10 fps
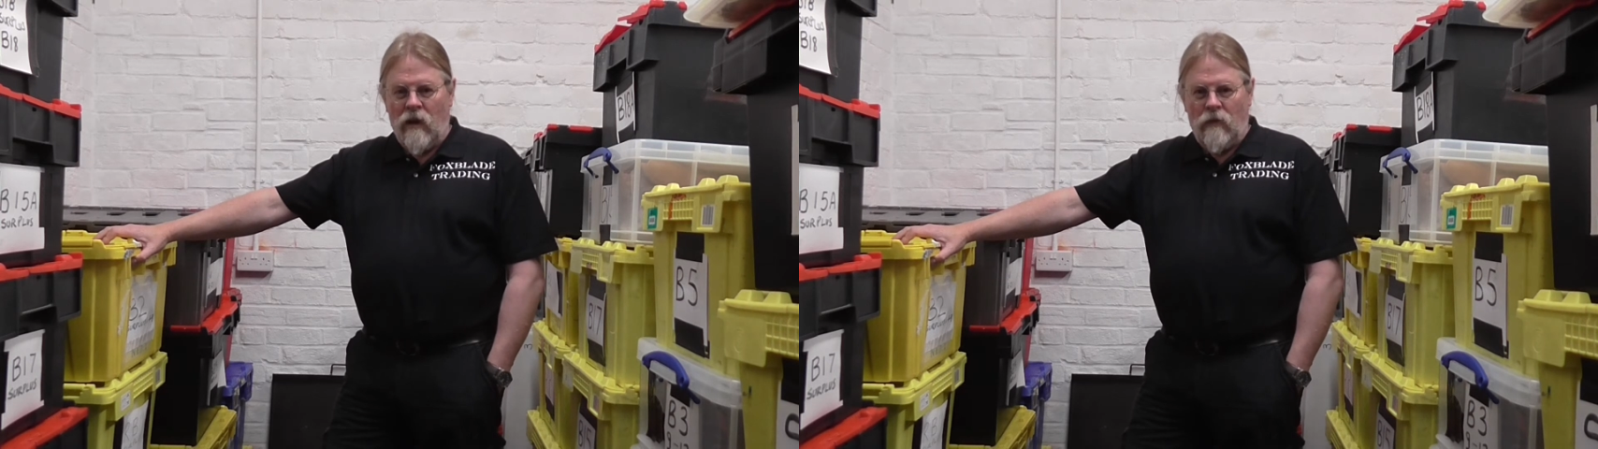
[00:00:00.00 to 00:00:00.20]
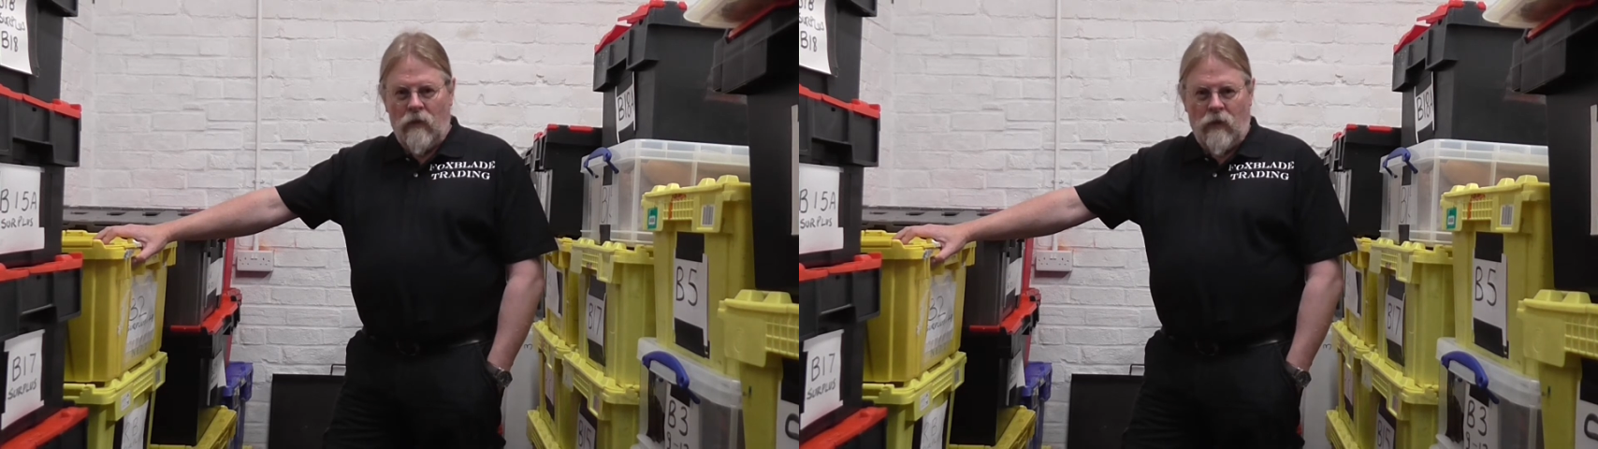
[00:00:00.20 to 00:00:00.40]

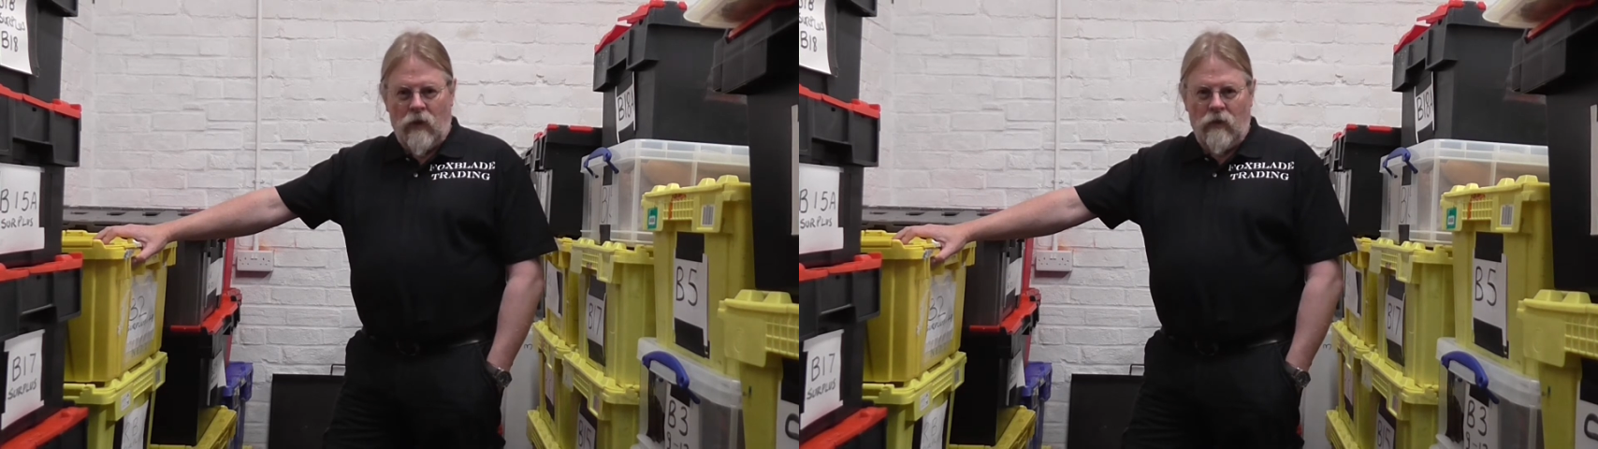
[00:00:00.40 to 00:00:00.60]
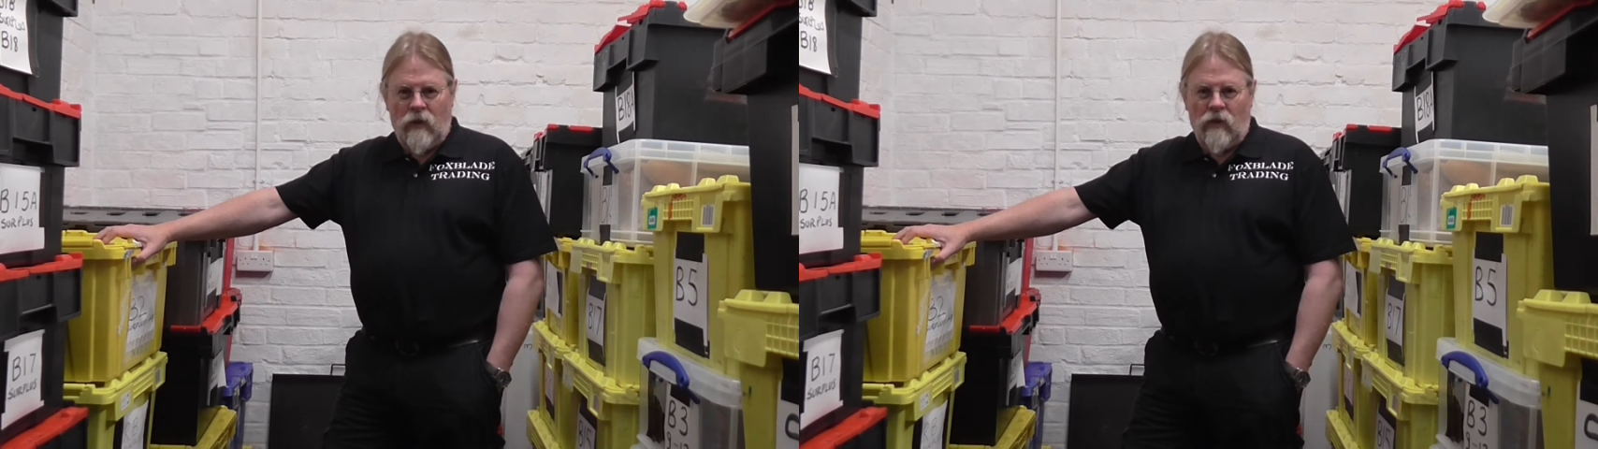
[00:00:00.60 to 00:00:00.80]
for
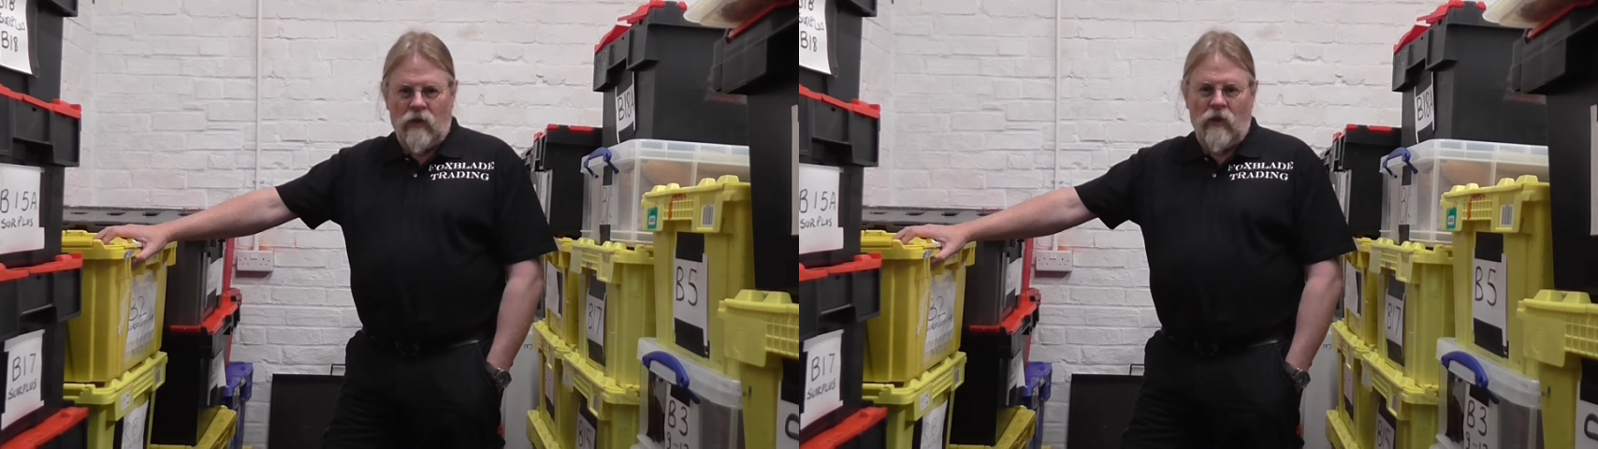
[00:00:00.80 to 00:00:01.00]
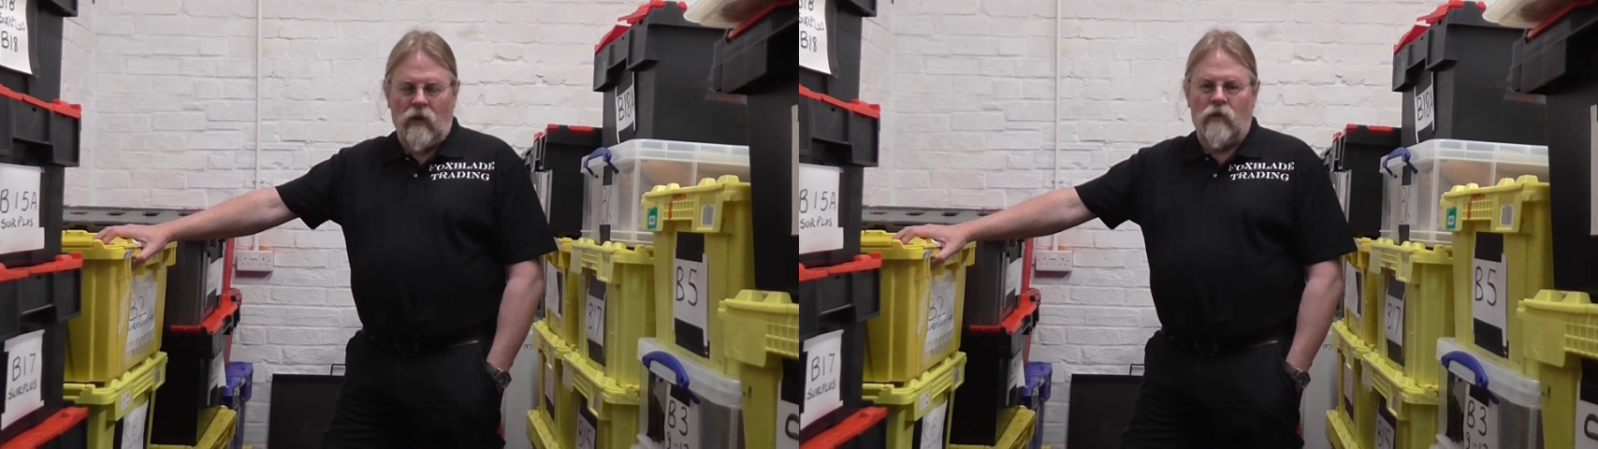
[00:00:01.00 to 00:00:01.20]
5 years
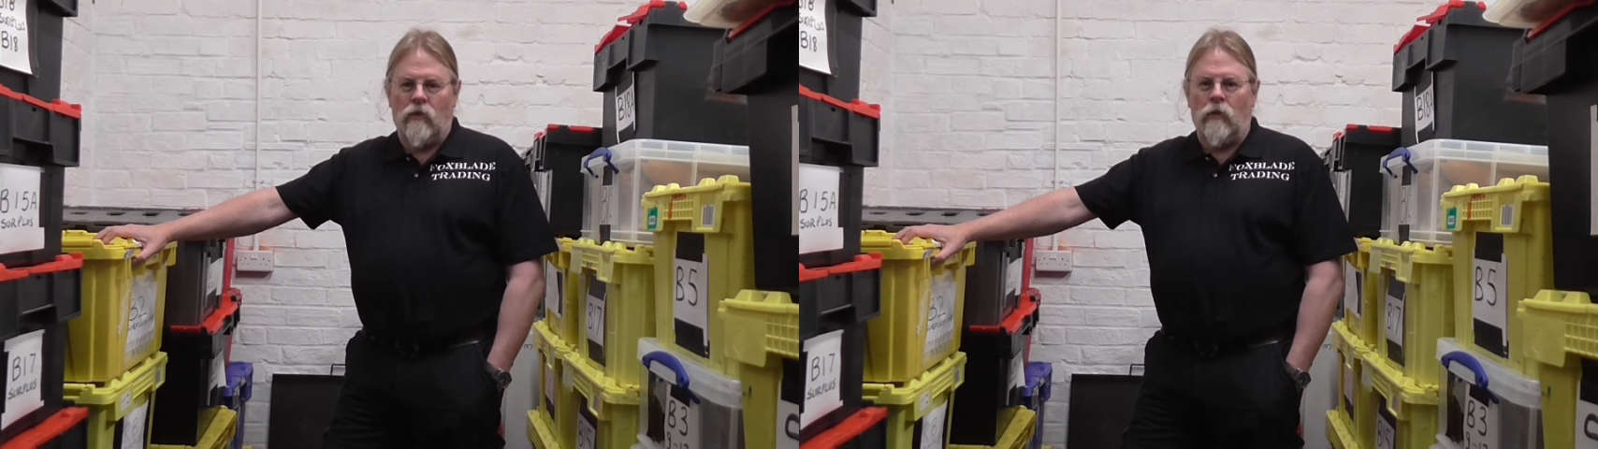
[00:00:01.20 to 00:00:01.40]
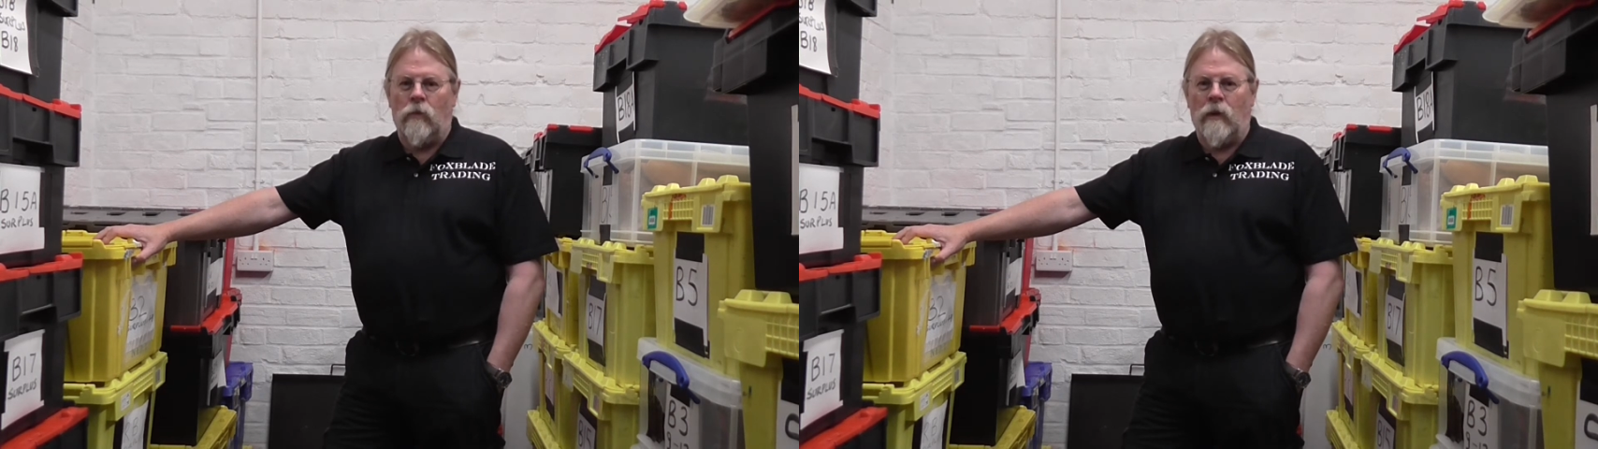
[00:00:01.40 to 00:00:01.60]
at night
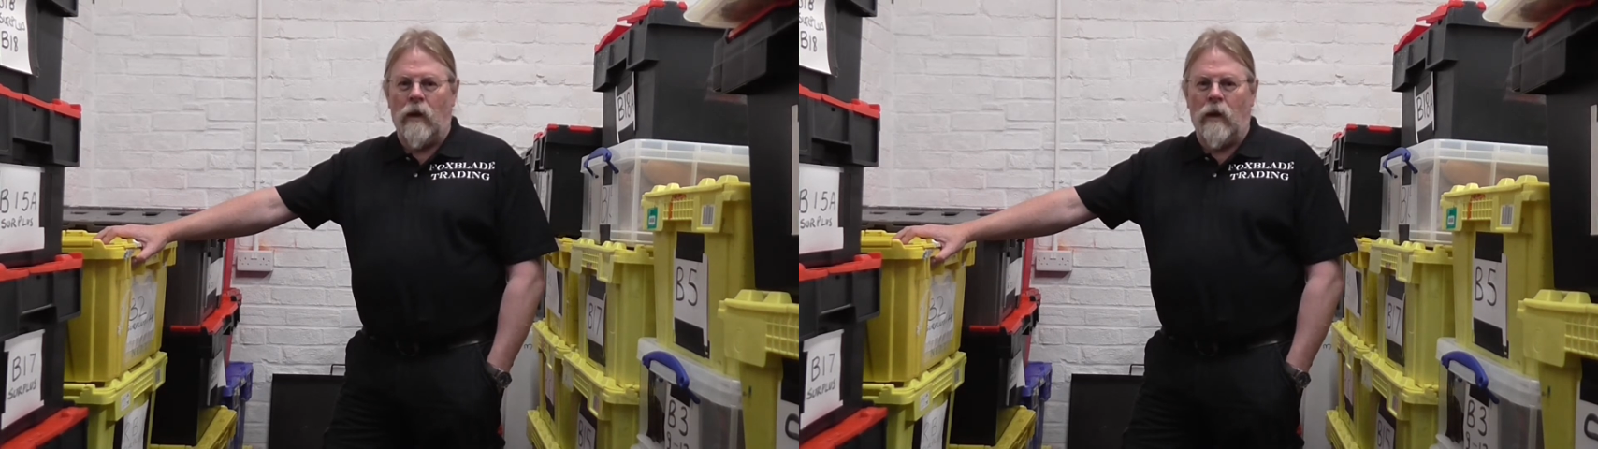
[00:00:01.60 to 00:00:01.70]
school to